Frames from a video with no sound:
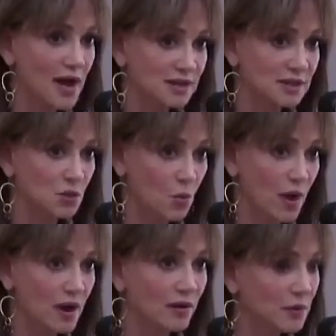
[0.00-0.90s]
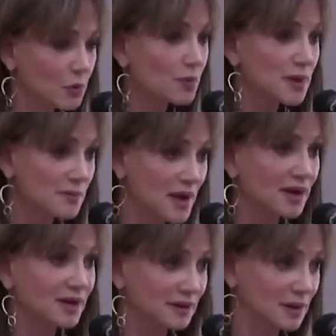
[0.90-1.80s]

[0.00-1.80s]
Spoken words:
idea well, there will be money